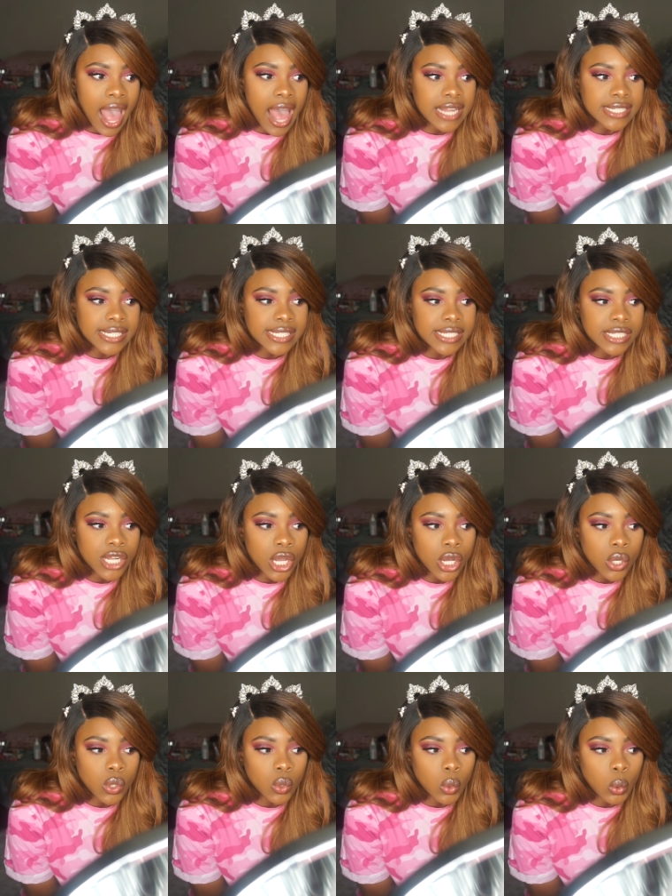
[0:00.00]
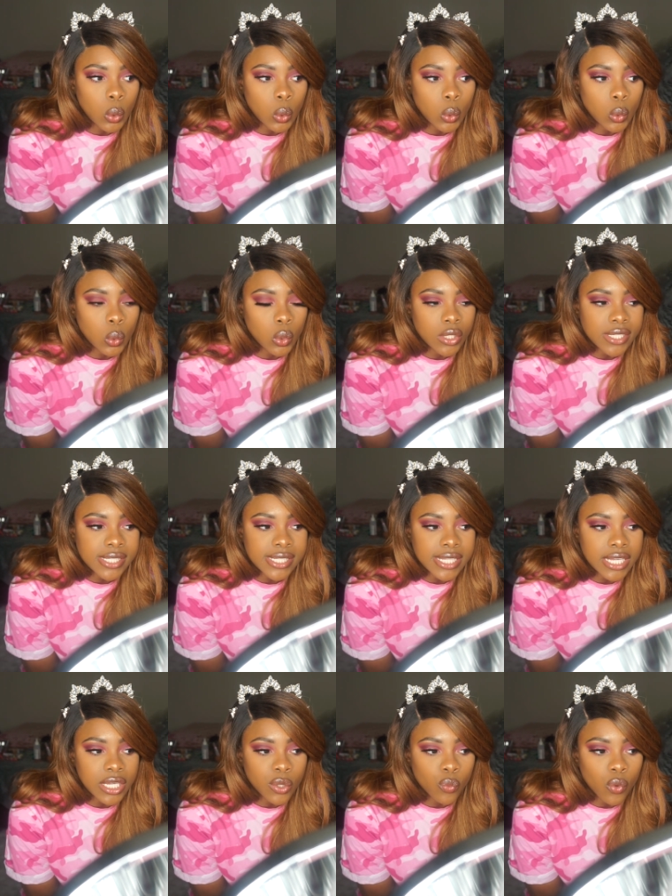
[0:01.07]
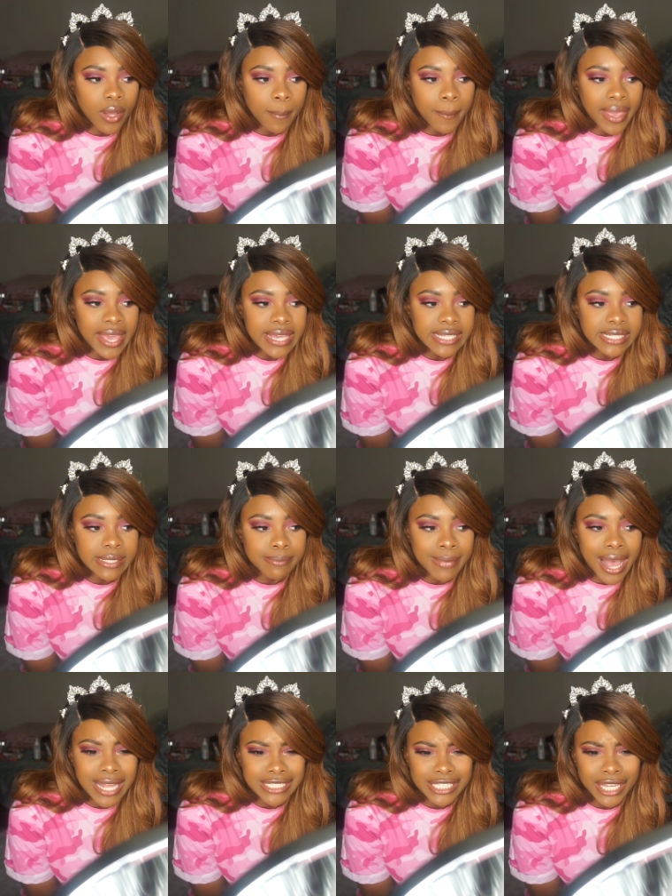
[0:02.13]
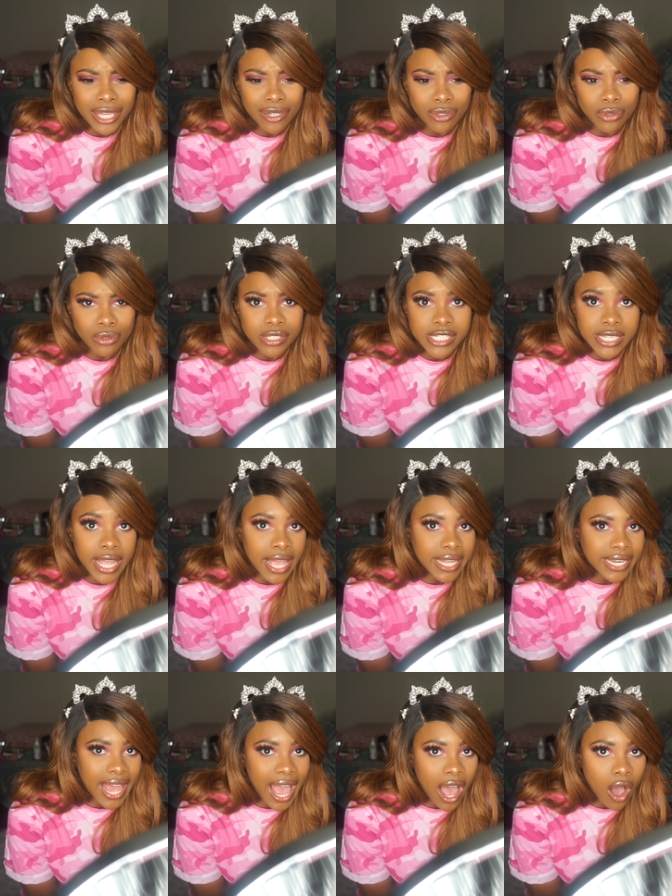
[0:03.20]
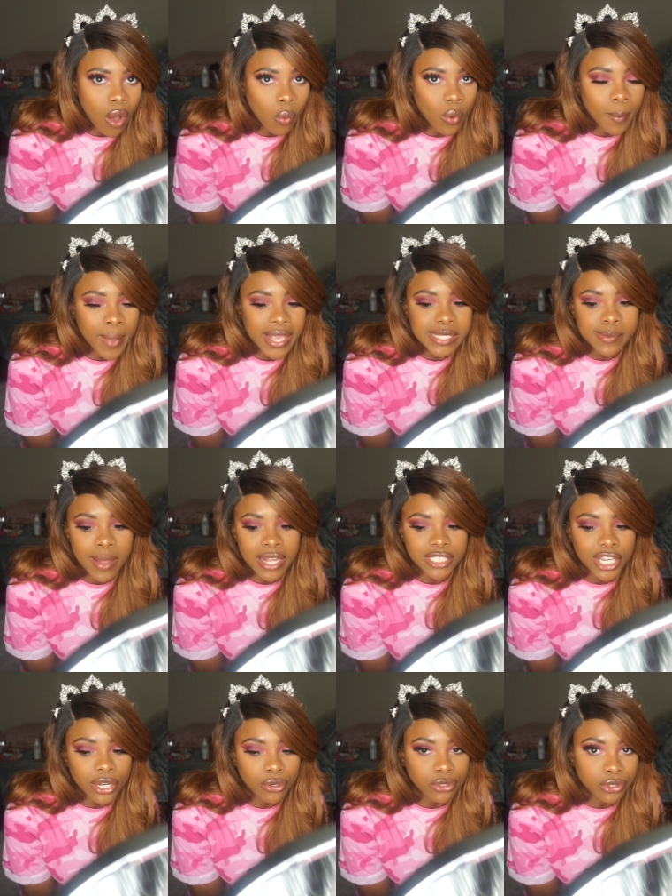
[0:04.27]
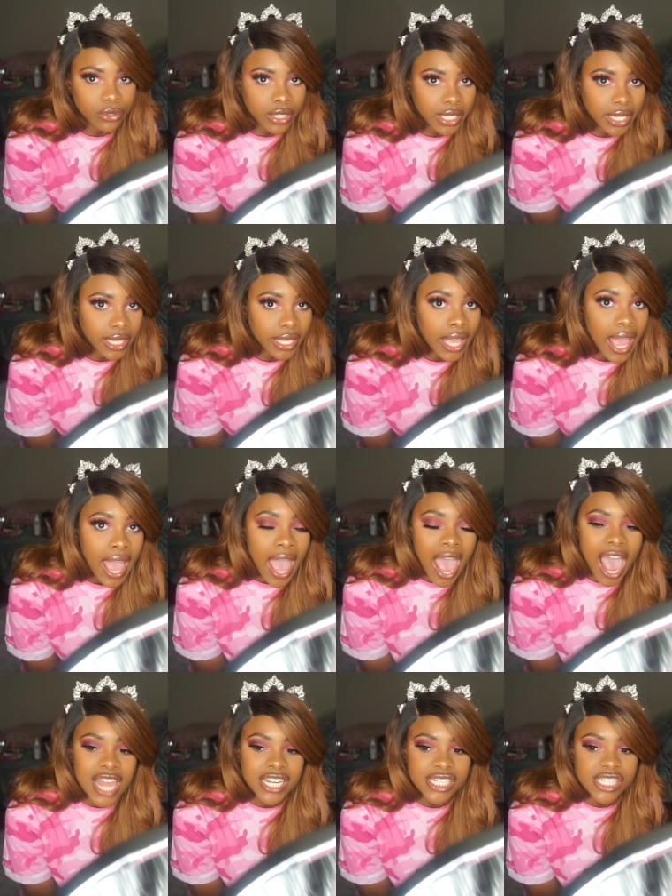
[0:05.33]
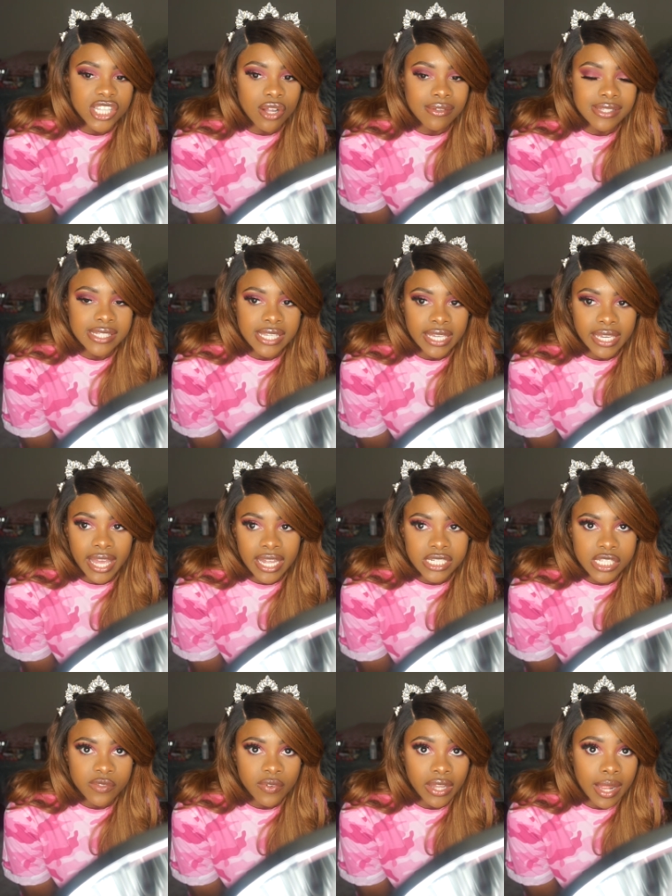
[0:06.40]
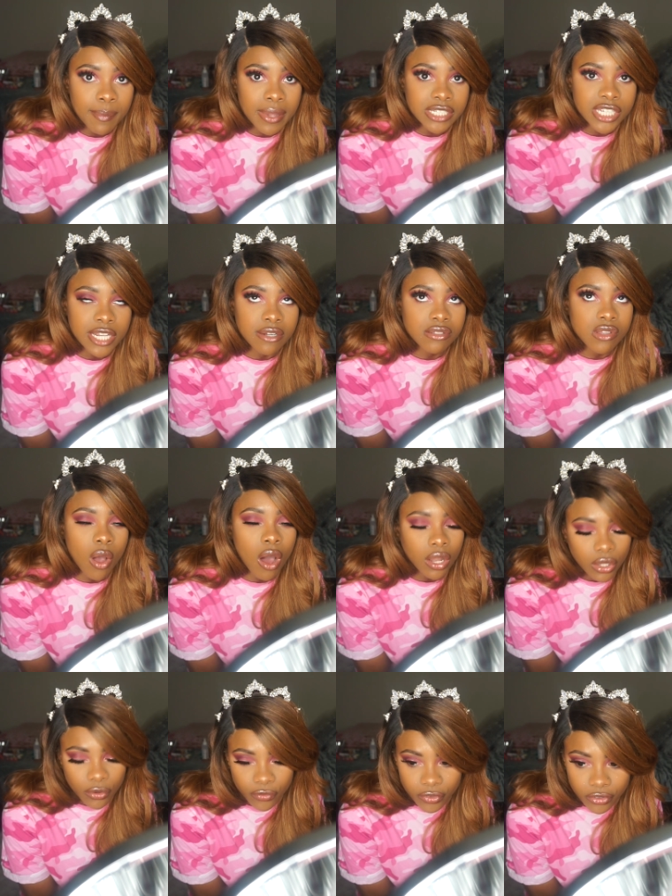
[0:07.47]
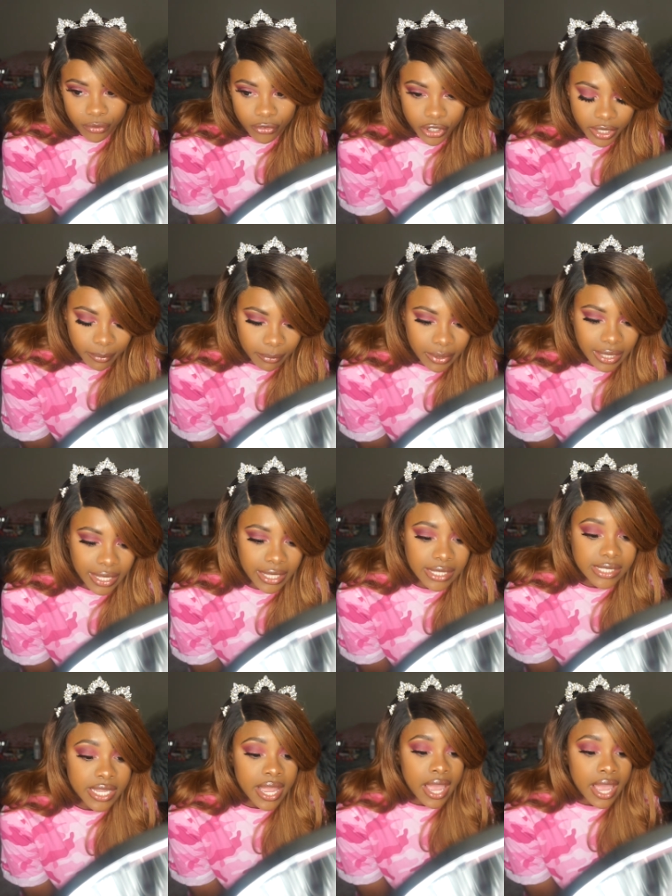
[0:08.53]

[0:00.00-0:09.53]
I just don't see what makes my channel stand out, what makes my channel unique. I just don't see it. I just feel like my channel's all over the freaking place.